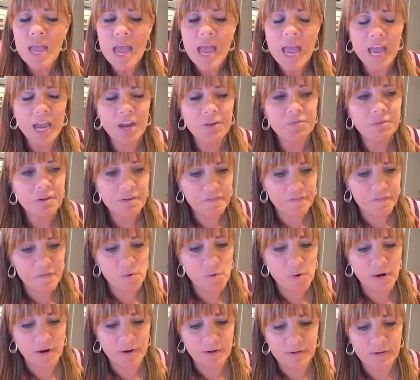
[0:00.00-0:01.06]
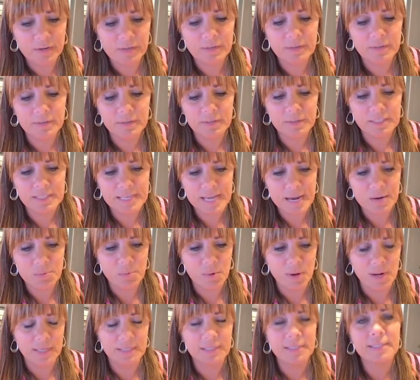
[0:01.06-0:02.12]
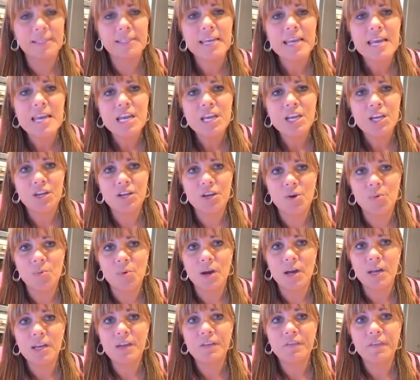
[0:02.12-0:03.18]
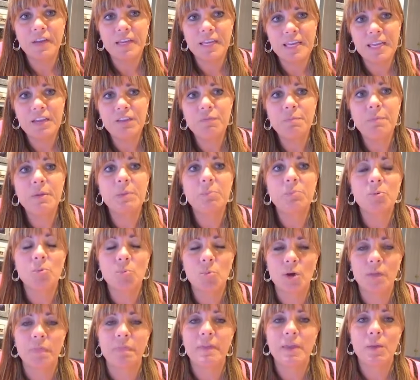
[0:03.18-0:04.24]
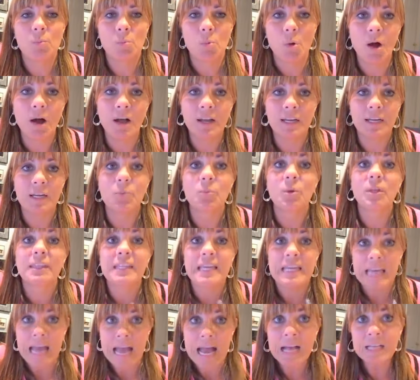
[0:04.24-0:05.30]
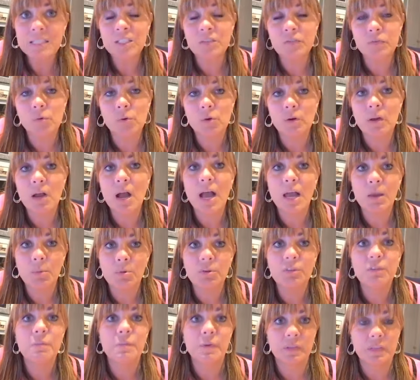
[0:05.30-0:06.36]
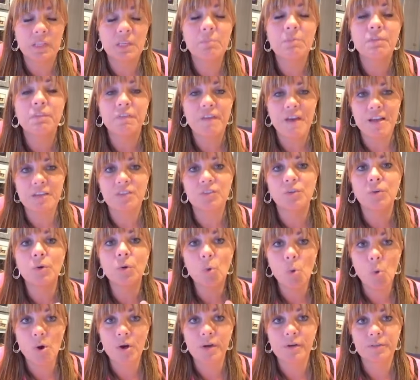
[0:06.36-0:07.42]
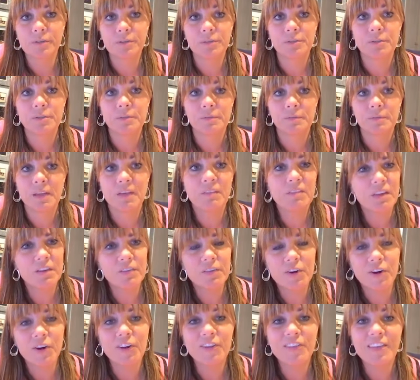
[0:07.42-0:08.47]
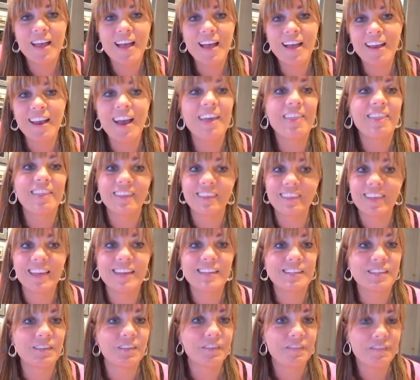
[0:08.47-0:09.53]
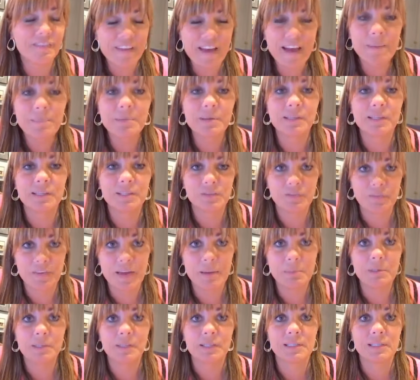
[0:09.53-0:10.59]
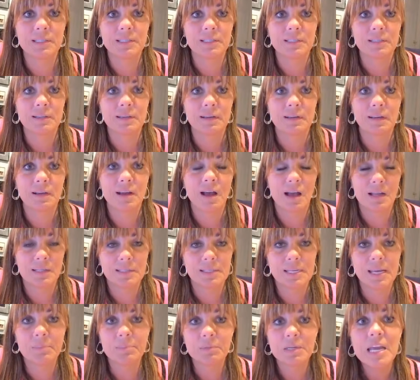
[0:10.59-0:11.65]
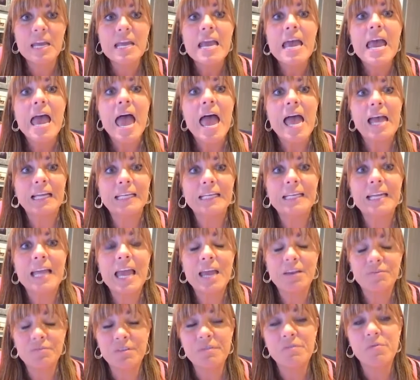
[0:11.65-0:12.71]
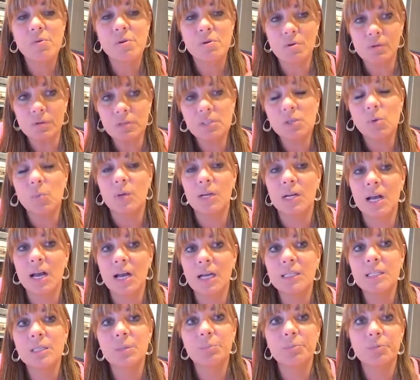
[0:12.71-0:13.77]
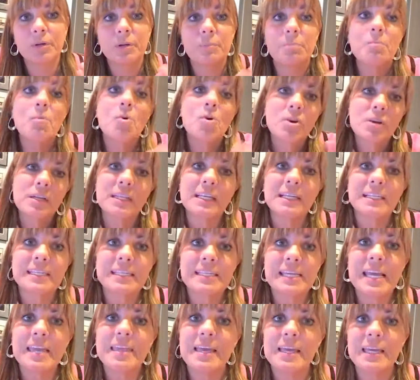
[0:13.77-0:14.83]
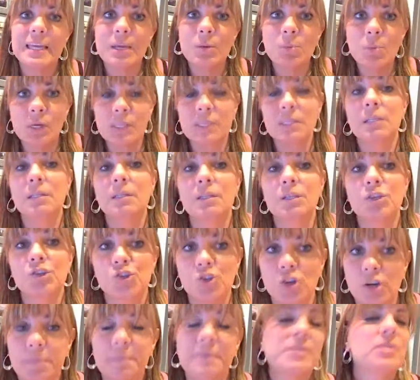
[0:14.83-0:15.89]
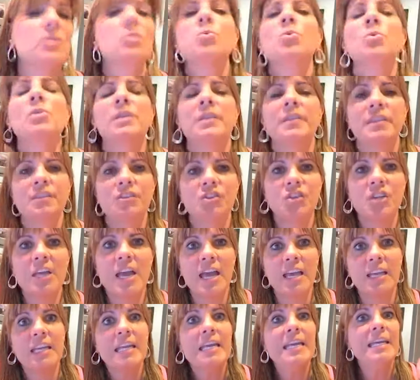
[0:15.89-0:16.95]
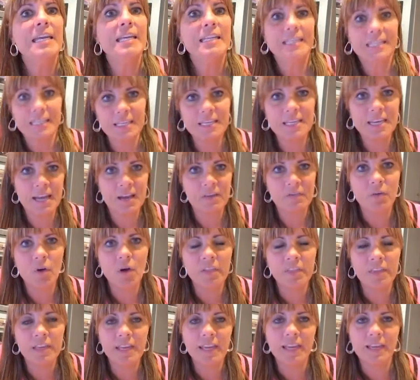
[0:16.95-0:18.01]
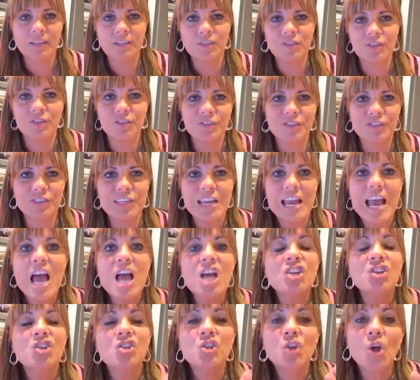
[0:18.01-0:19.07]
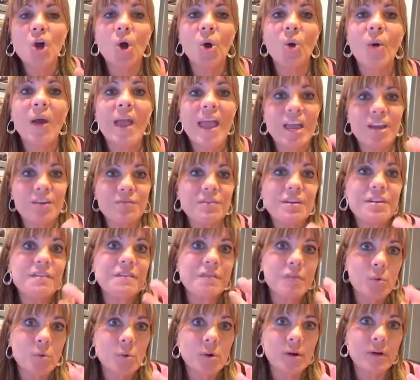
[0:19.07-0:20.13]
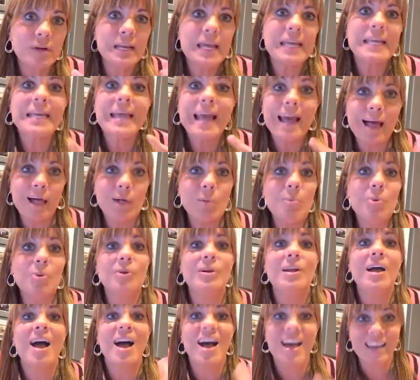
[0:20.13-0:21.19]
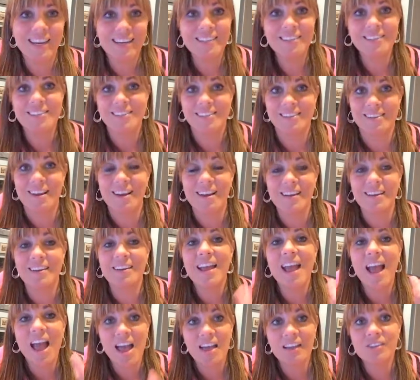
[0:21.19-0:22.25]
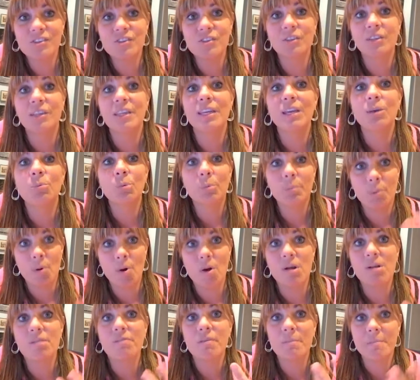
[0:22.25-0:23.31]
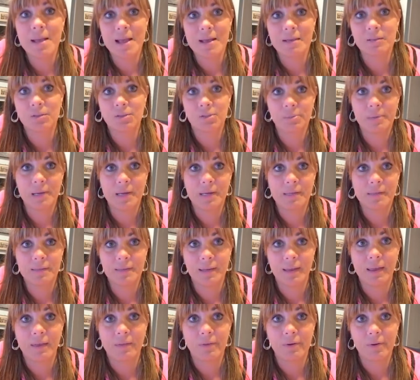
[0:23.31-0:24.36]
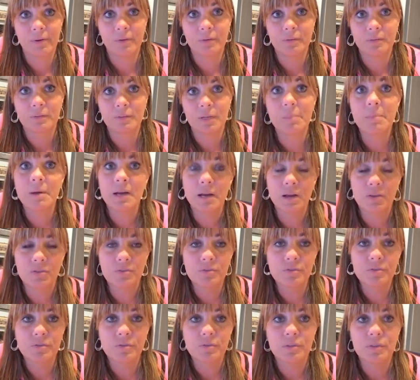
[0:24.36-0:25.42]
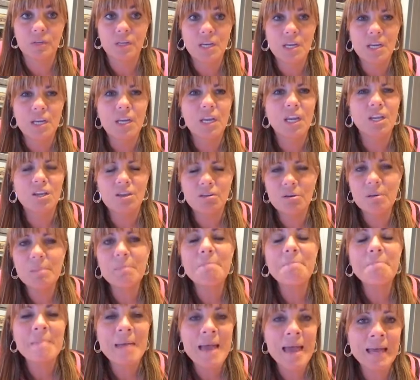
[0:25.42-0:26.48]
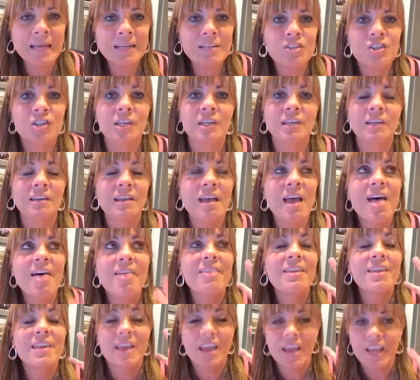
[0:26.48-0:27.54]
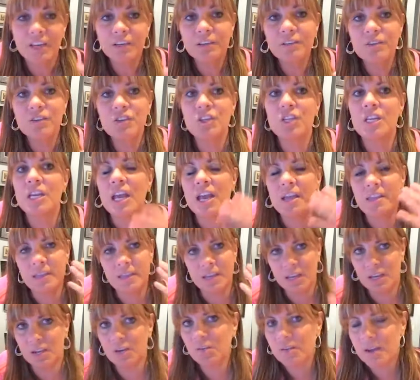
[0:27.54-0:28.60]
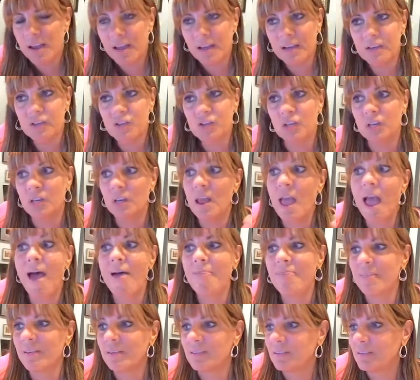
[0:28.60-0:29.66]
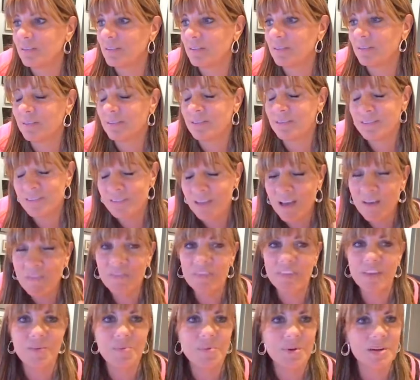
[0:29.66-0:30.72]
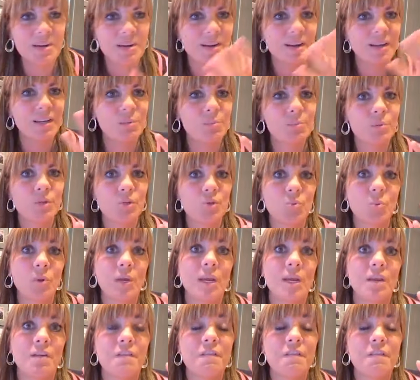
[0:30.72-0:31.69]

Henry Ford said once, "You know what? If I gave people what they wanted and what they asked for, I would have built them a faster horse." Have you ever heard that? I think that is a fabulous, fabulous concept. And Henry Ford also went on to more or less say that he wasn't the sharpest tool in the shed, he didn't have all the answers. So Henry Ford and Albert Einstein actually were part of a mastermind together, among others. Can you imagine the energy and the interaction and the stuff that went on between